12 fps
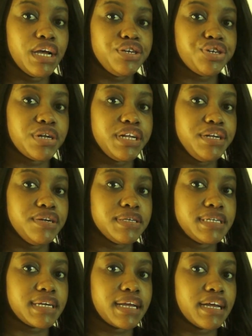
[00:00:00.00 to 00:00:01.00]
usually
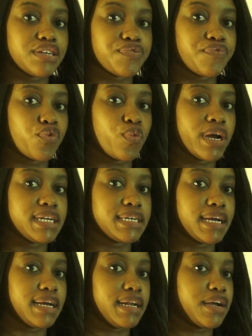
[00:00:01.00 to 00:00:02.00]
used in cattle for weight
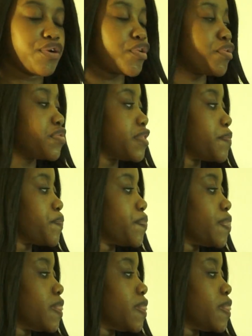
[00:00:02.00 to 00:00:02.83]
gain and growth.